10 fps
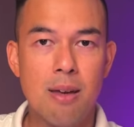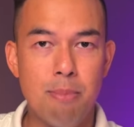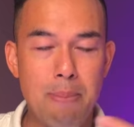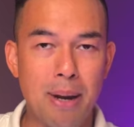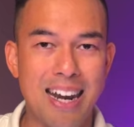
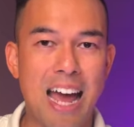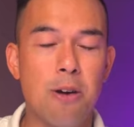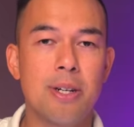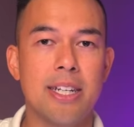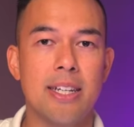my
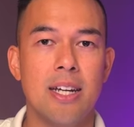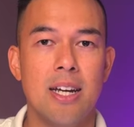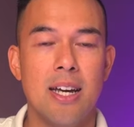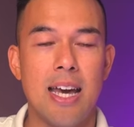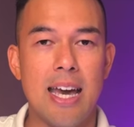polarity
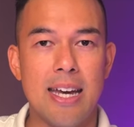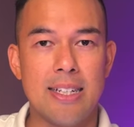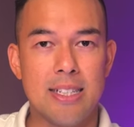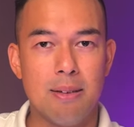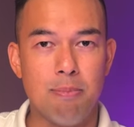
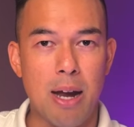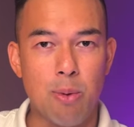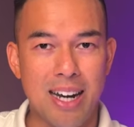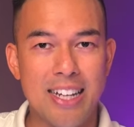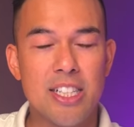and my
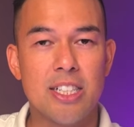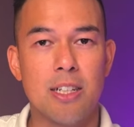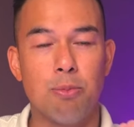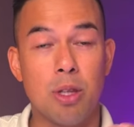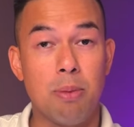
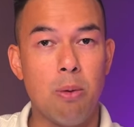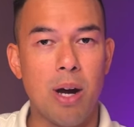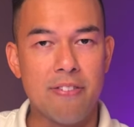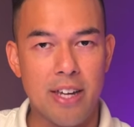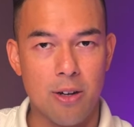relationship with my
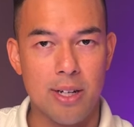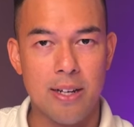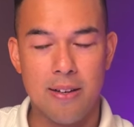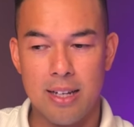wife, Kerry,